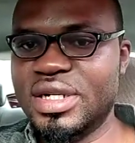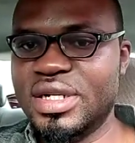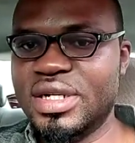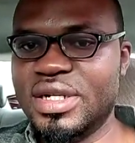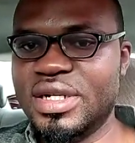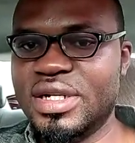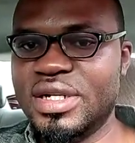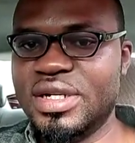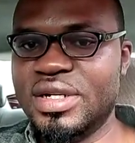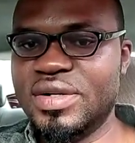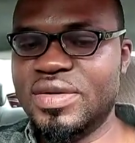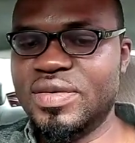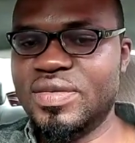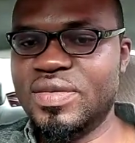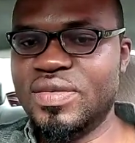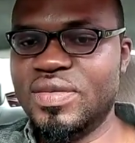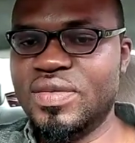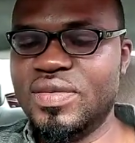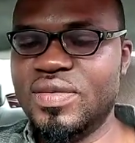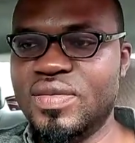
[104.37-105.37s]

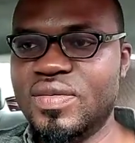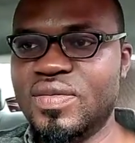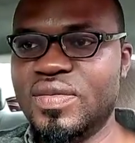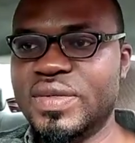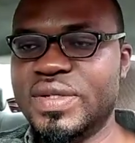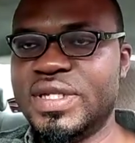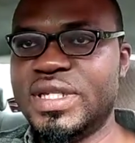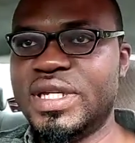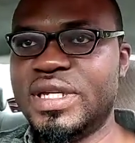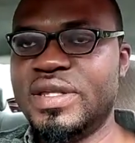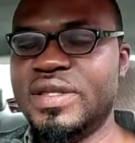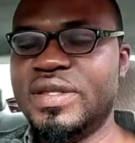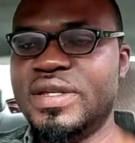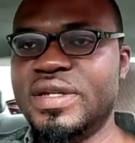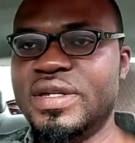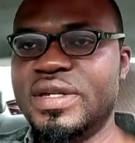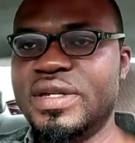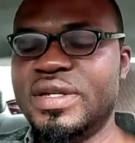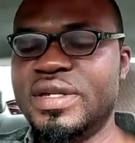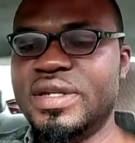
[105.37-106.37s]
will send
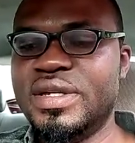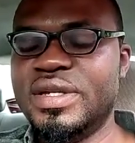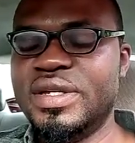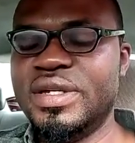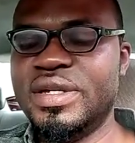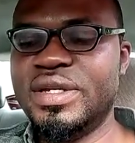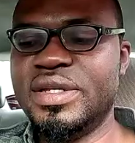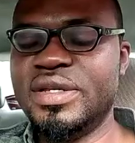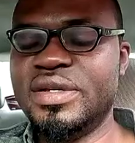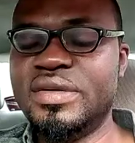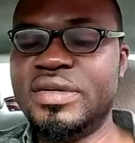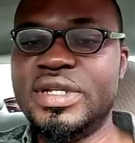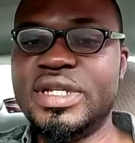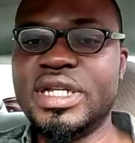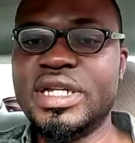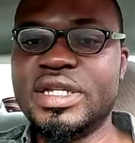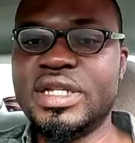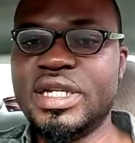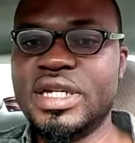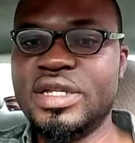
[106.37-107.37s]
the
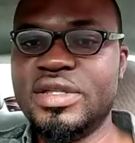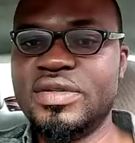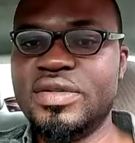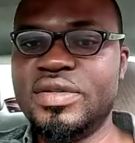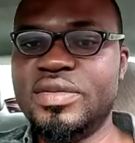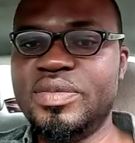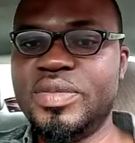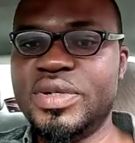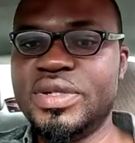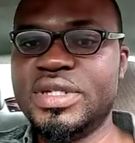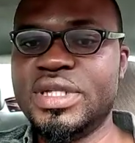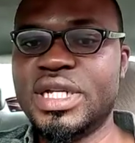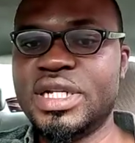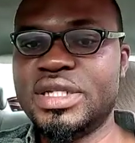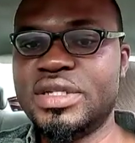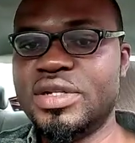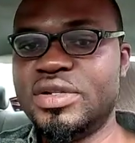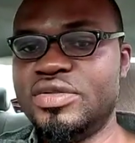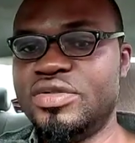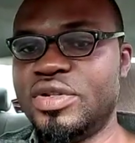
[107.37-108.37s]
recharge card to the person.
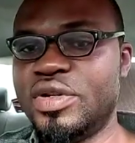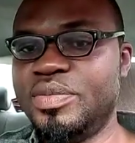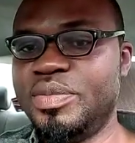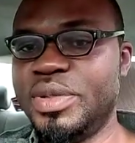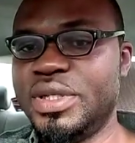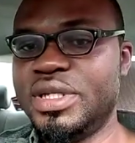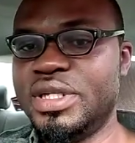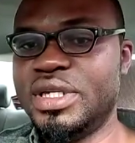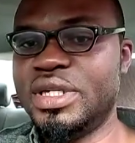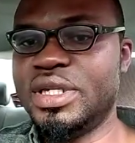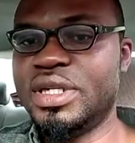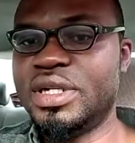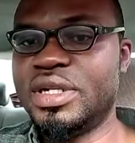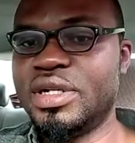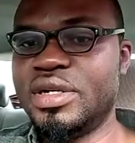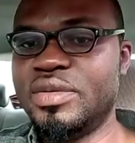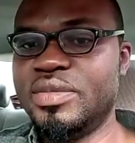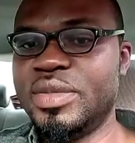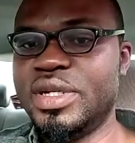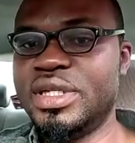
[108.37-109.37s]
As you're dropping the
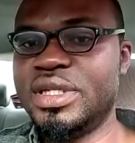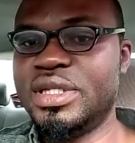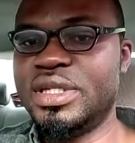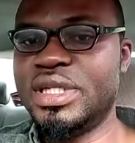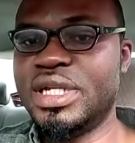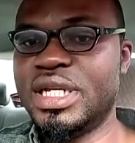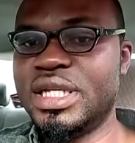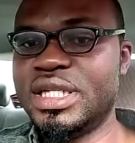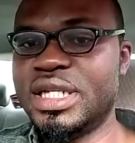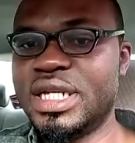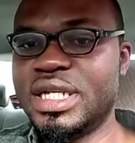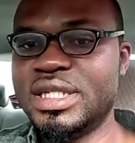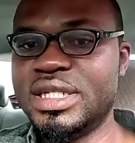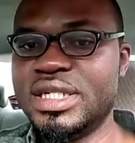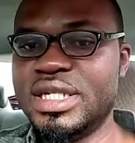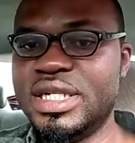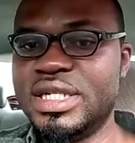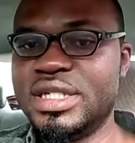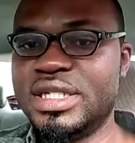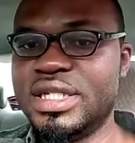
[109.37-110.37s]
comment that has
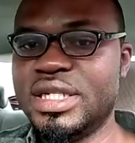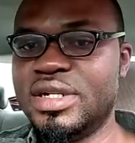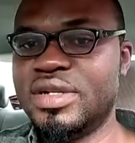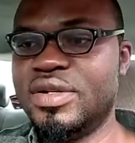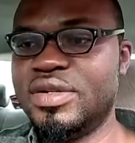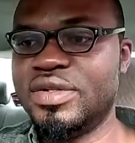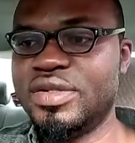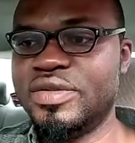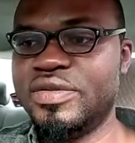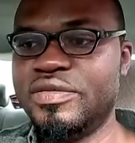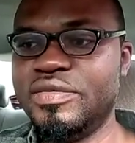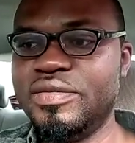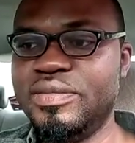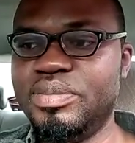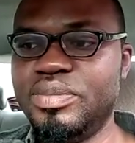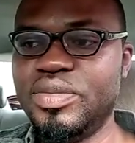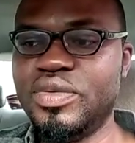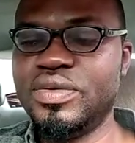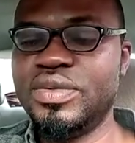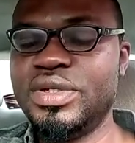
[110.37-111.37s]
the answer, also
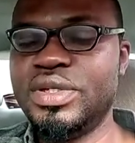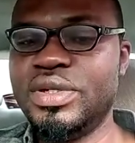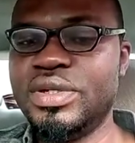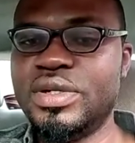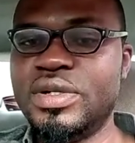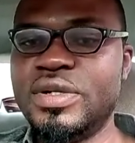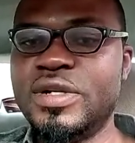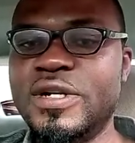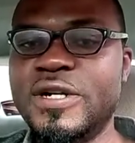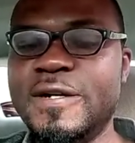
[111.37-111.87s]
put your